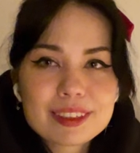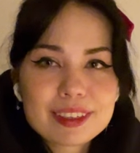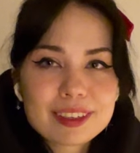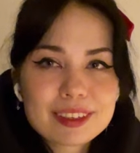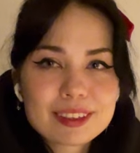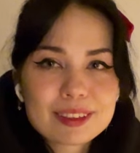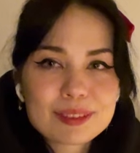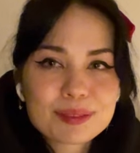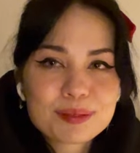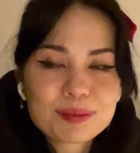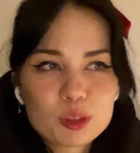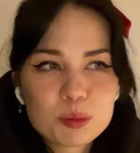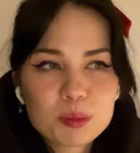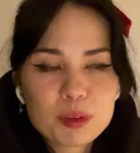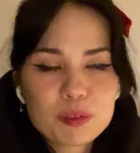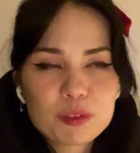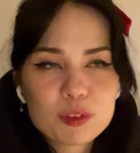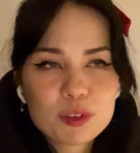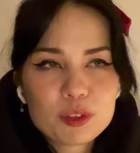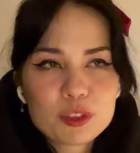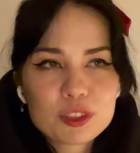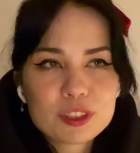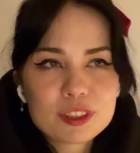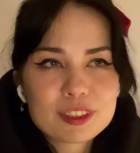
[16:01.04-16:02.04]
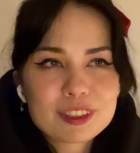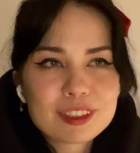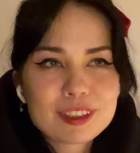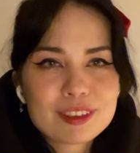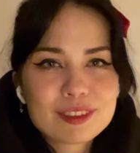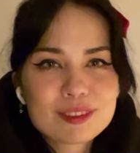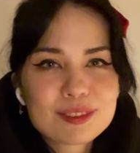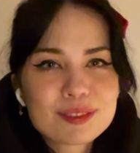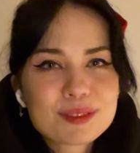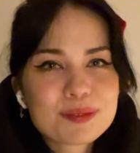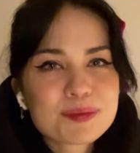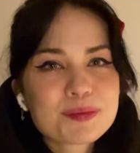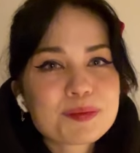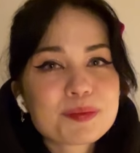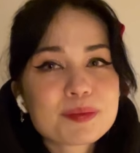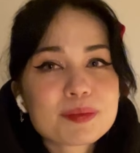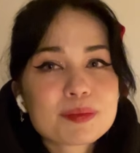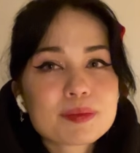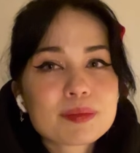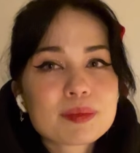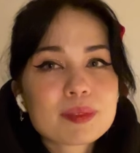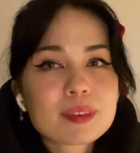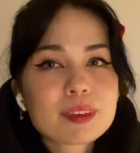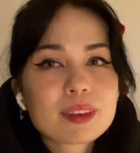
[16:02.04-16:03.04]
here, my future self.
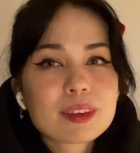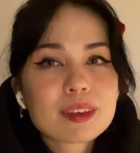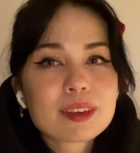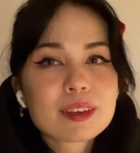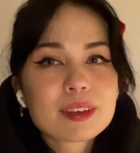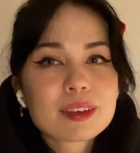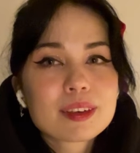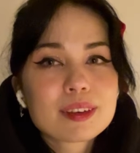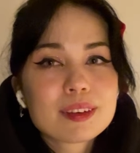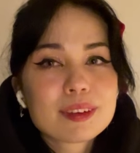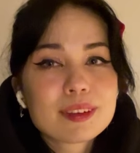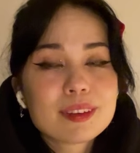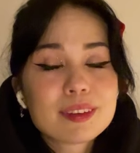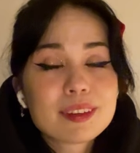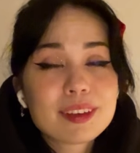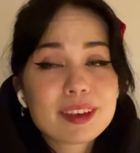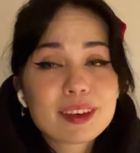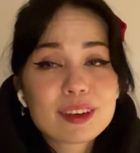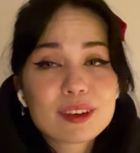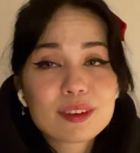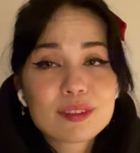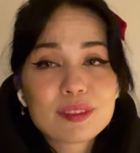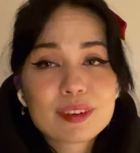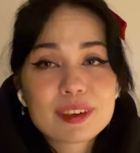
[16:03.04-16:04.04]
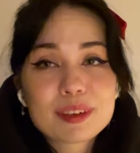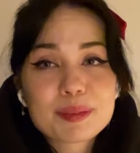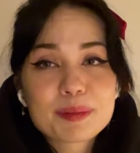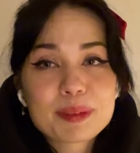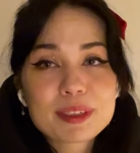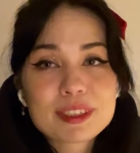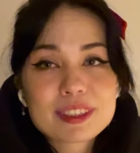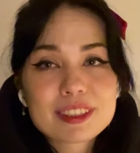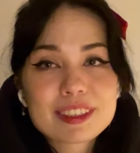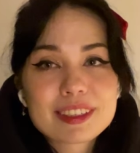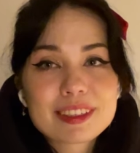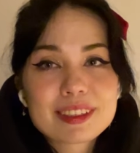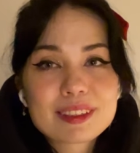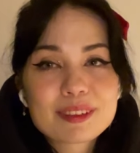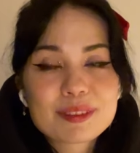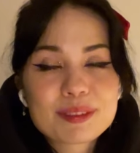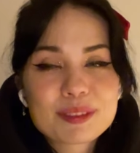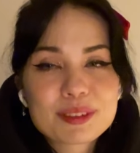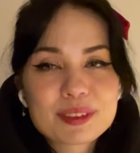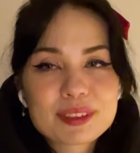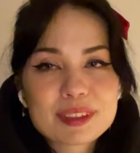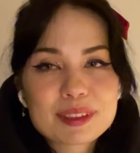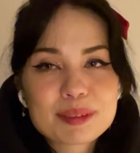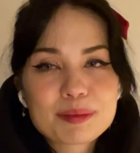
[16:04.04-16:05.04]
Thank you very much, guys,
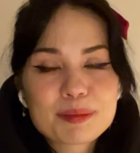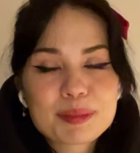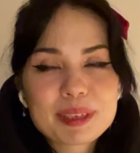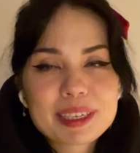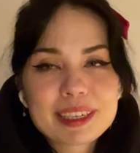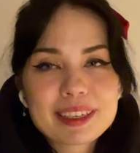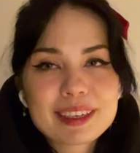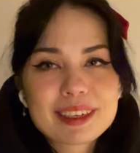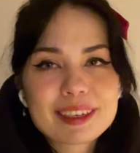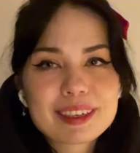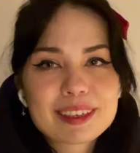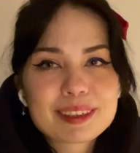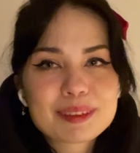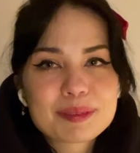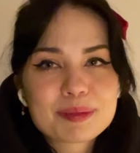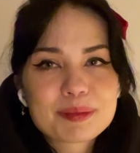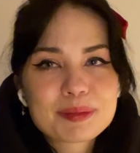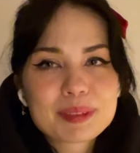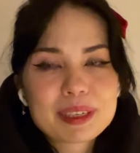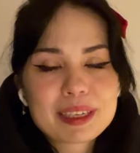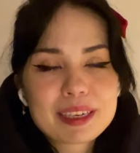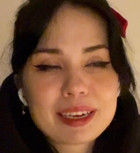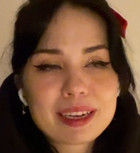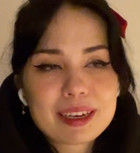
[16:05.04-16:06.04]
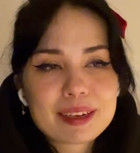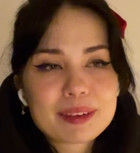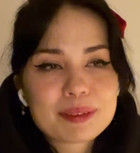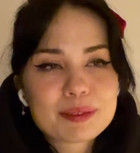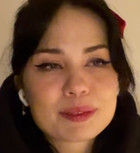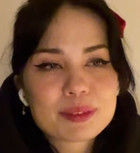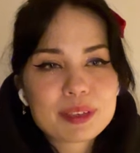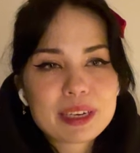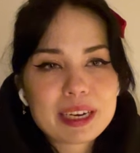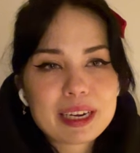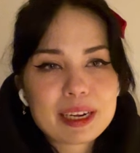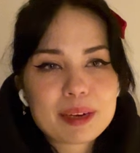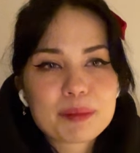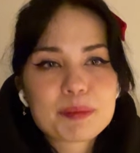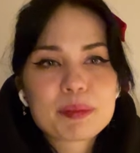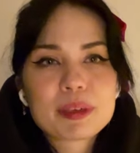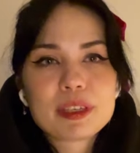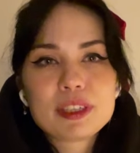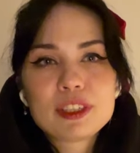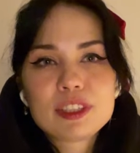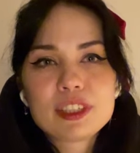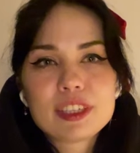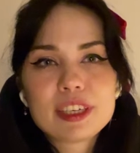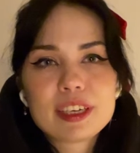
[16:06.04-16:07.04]
for being here. And I really
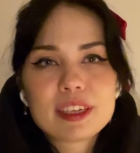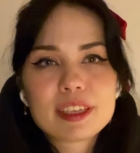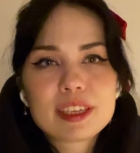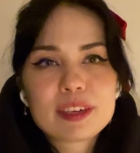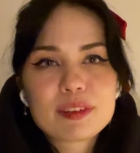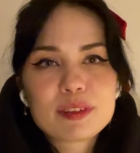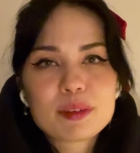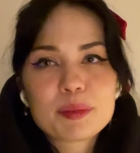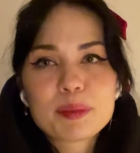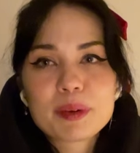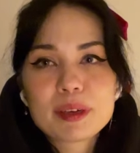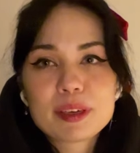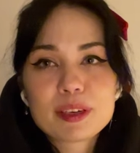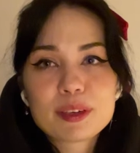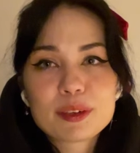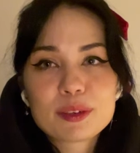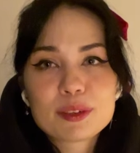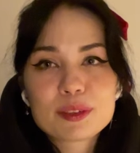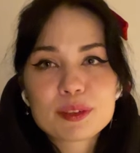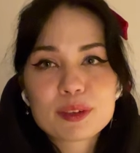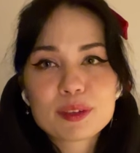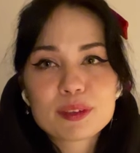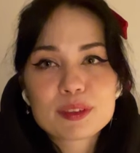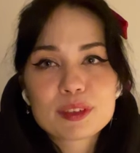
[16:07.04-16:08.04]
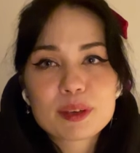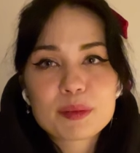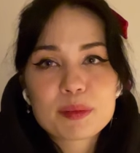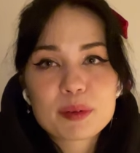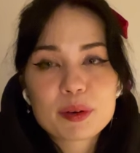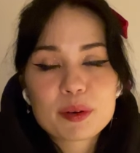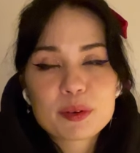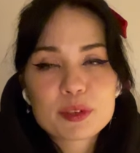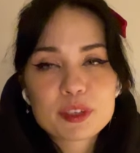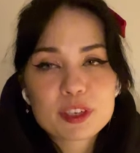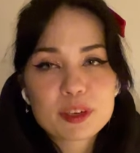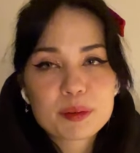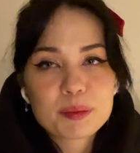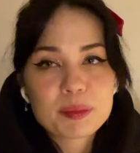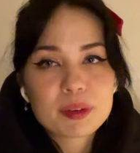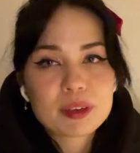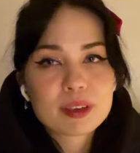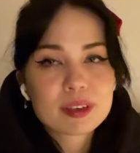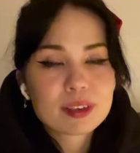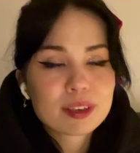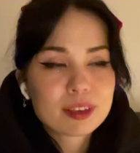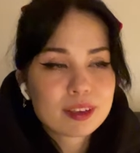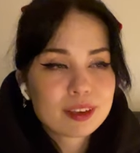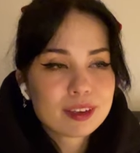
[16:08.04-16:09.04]
appreciate everybody who is also approaching me
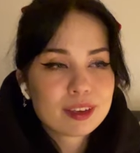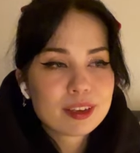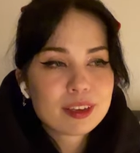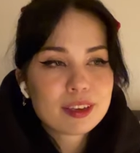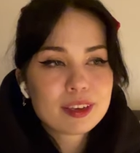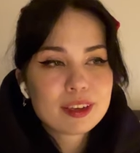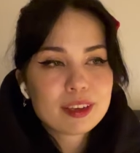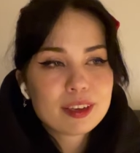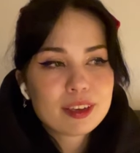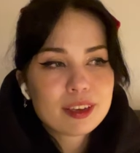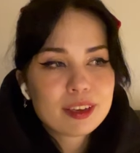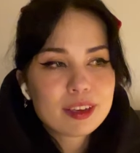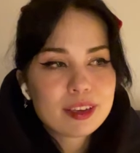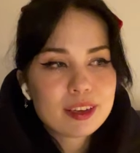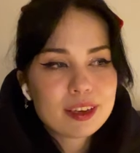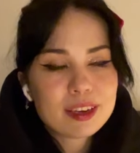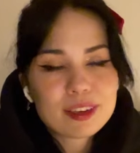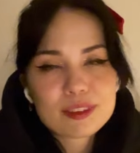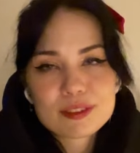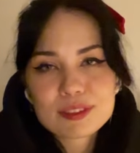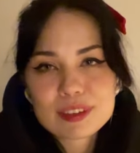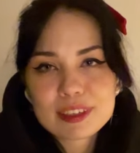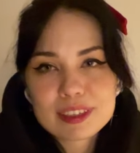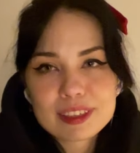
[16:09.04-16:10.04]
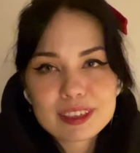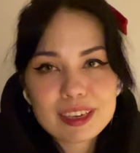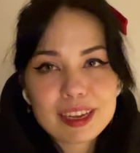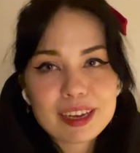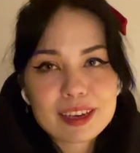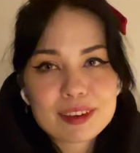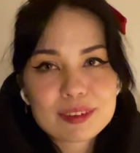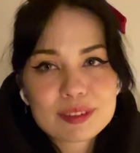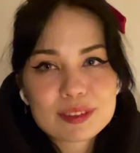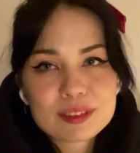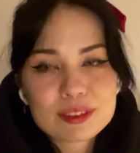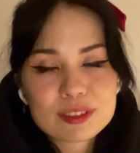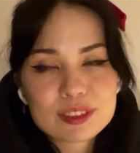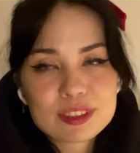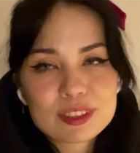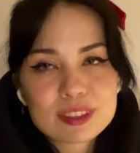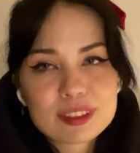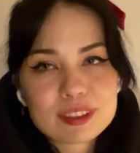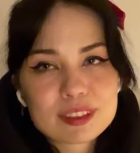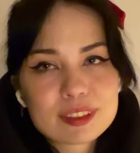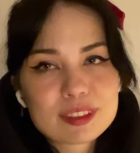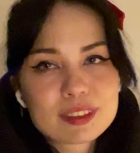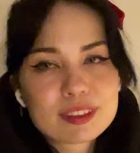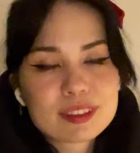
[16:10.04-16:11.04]
in real life to
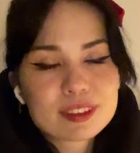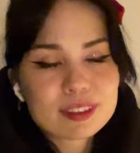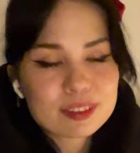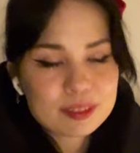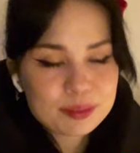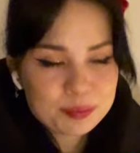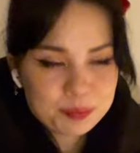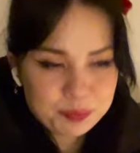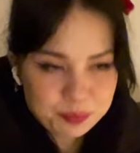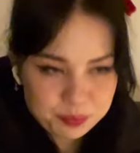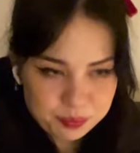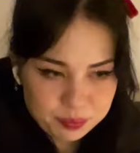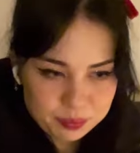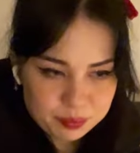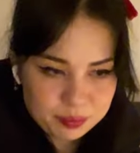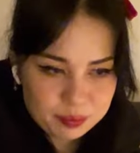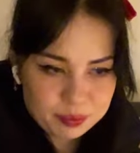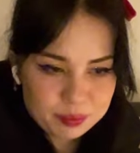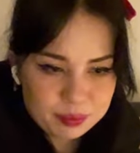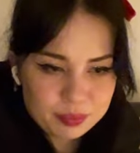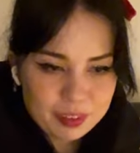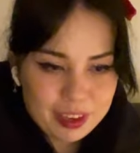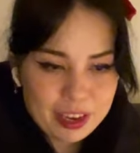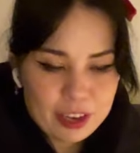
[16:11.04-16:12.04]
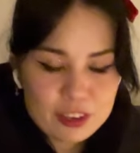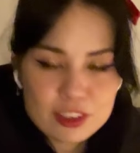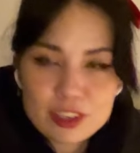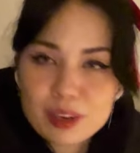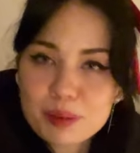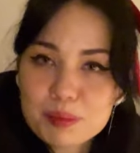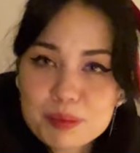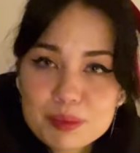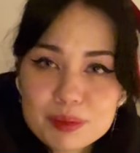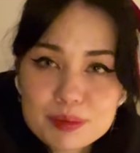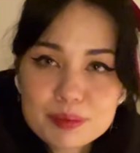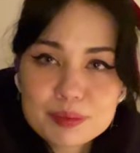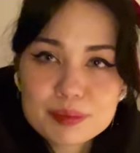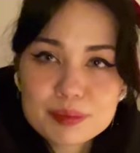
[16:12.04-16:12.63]
just catch up.